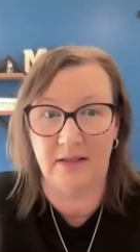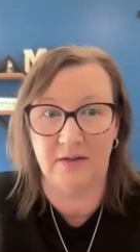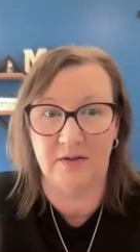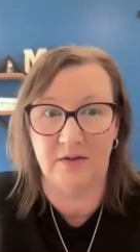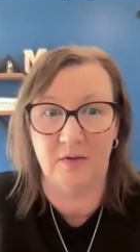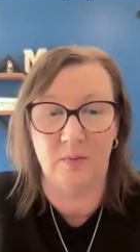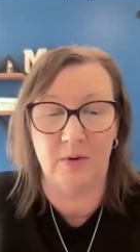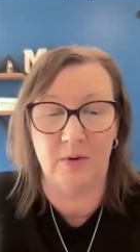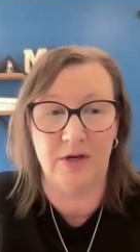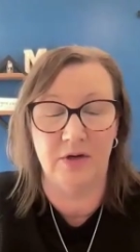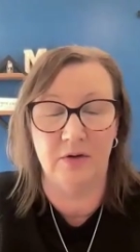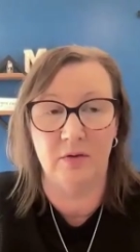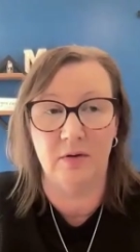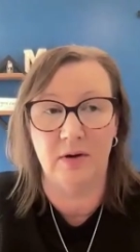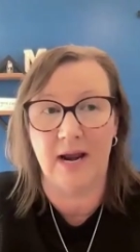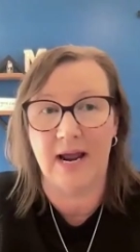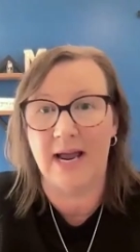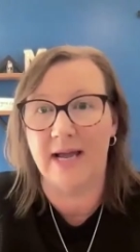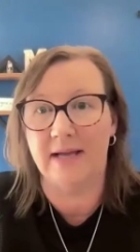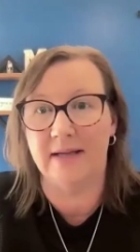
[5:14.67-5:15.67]
And so when
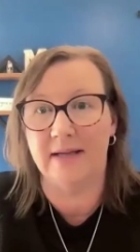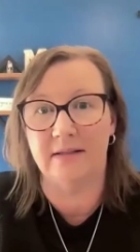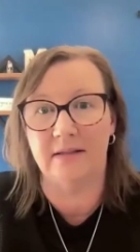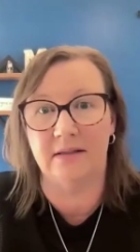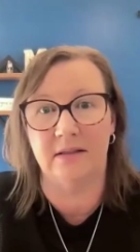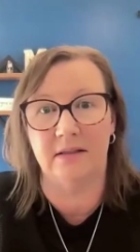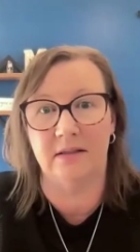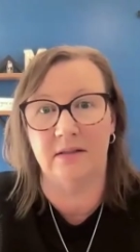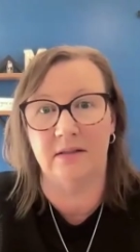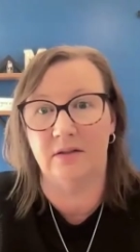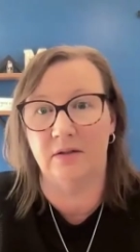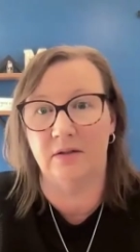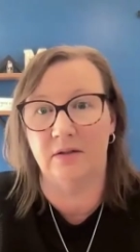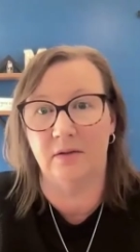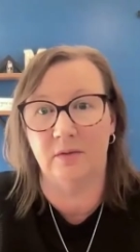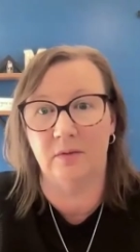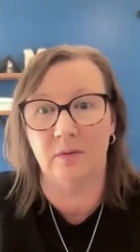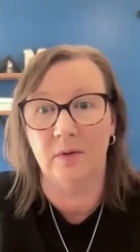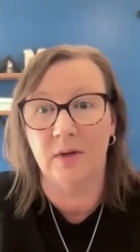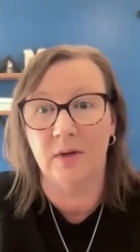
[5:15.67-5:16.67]
you're asked
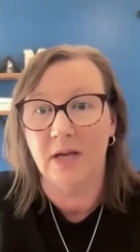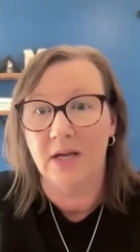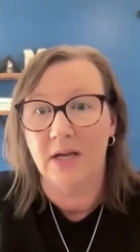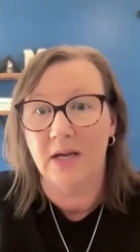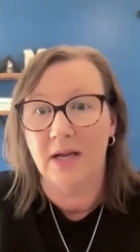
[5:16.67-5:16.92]
to